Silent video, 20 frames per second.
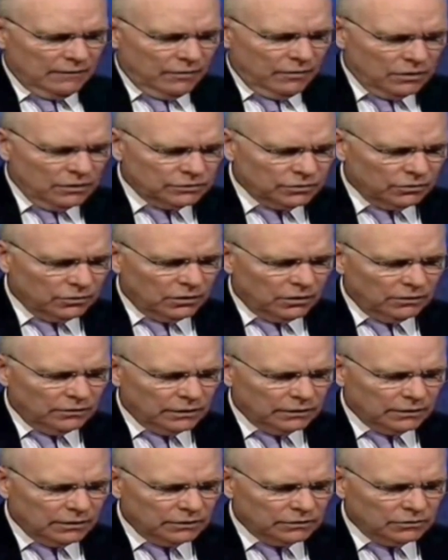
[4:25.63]
I've also
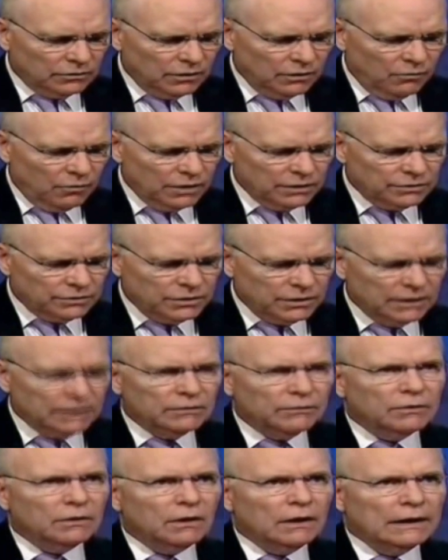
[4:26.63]
learned that there is only one
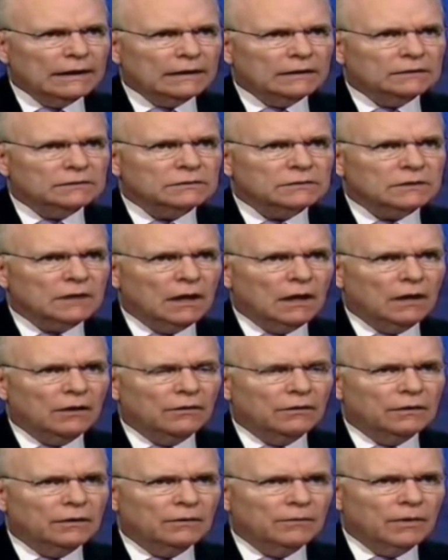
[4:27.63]
genuine Lincoln
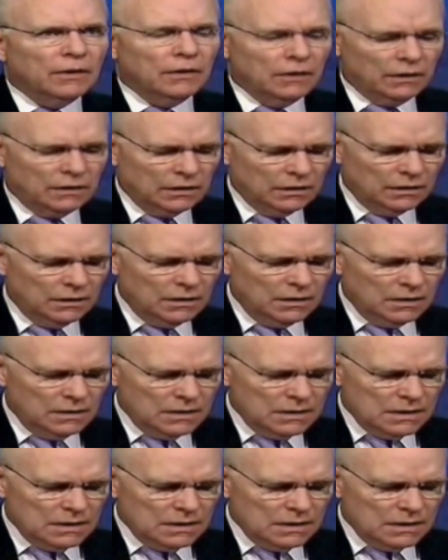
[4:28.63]
scholar in America.